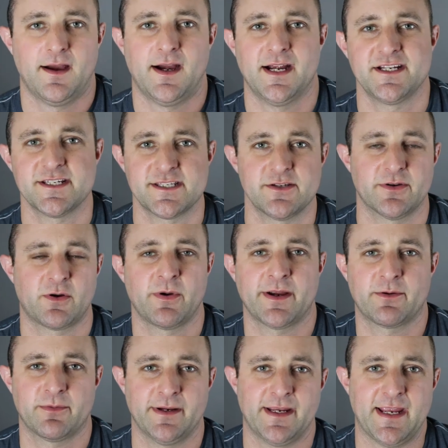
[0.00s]
All right, just do a
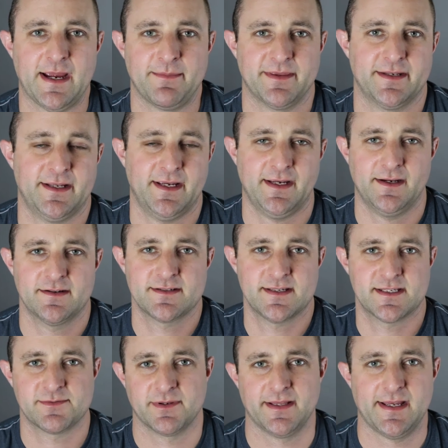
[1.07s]
quick recap of the day here
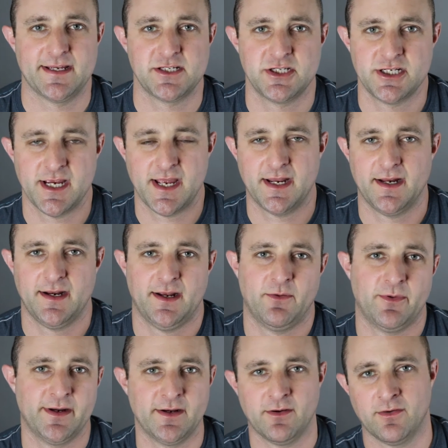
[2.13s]
since we last chatted. I
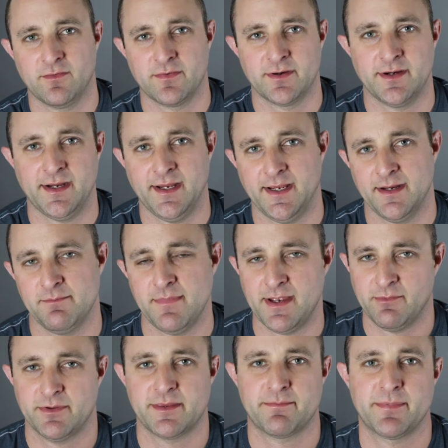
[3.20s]
went over and
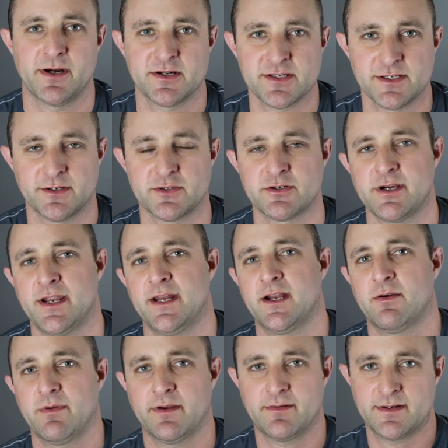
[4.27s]
met with a personal
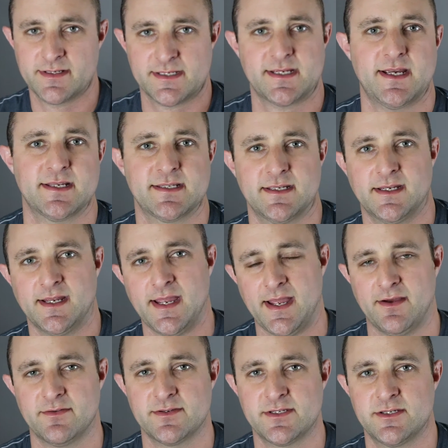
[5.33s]
trainer. We were discussing
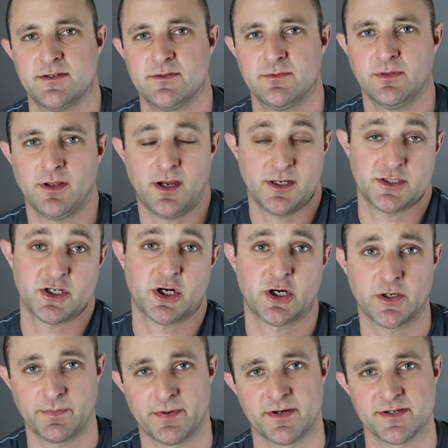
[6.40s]
how to launch
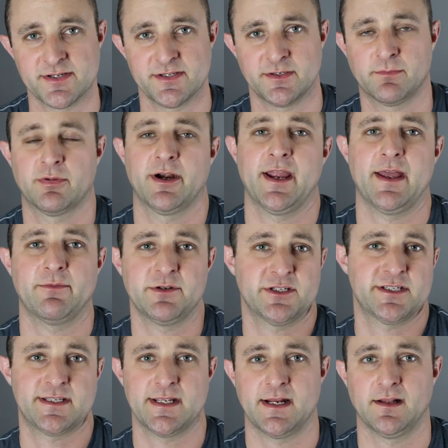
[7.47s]
her personal brand. We
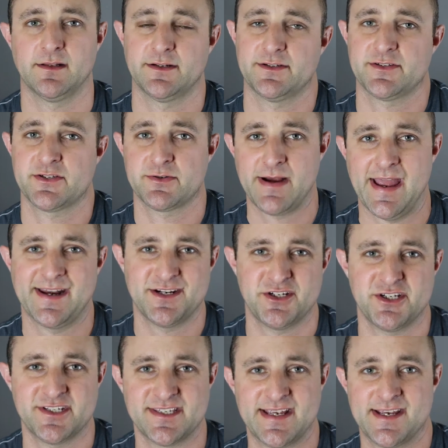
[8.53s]
just did a little
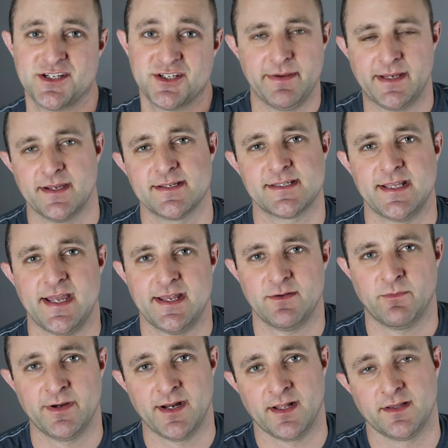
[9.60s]
strategy session. Because
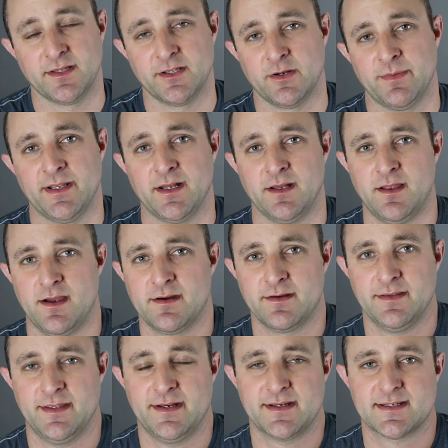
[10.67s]
that went a little bit
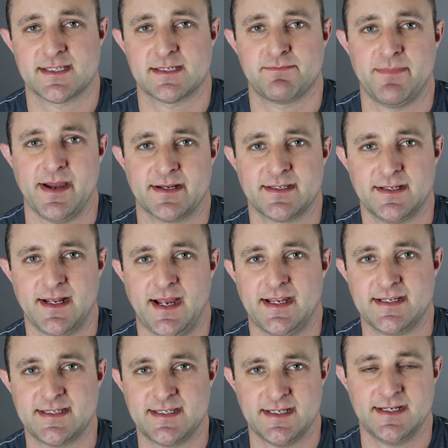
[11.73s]
longer than expected,
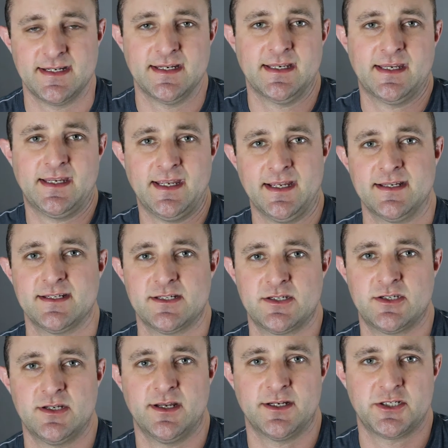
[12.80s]
I didn't
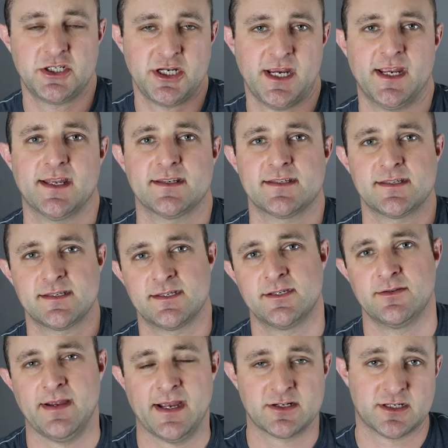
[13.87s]
get a chance
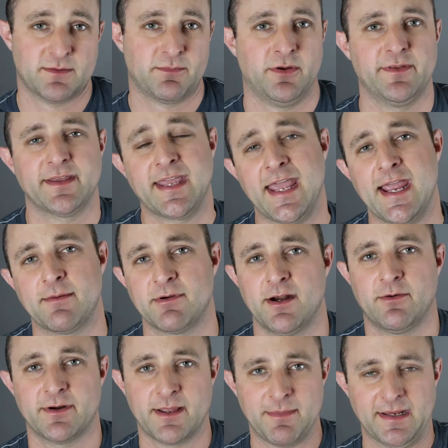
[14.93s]
to actually pull the camera
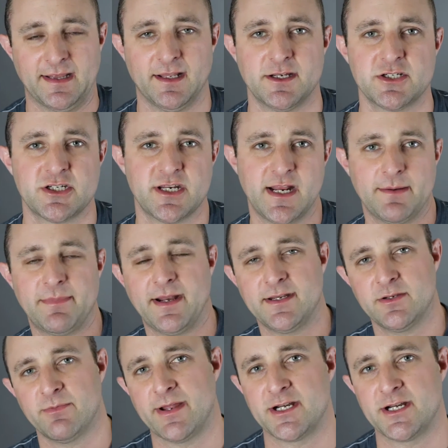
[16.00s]
out when I made lunch today, but I do